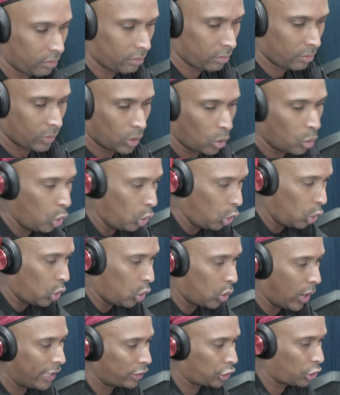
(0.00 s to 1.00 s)
I say,
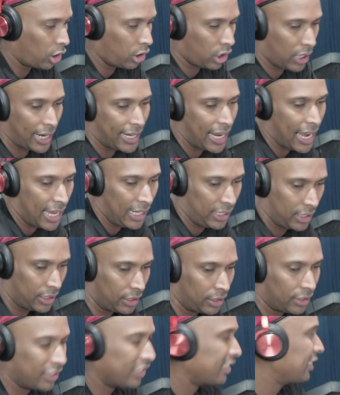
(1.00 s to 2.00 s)
oh, I jump and I
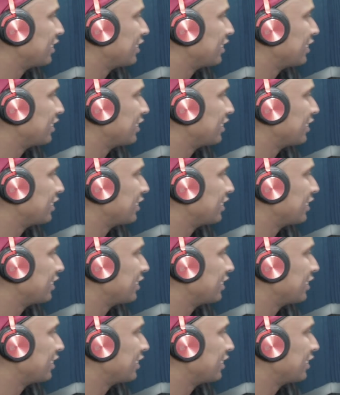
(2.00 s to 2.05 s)
high,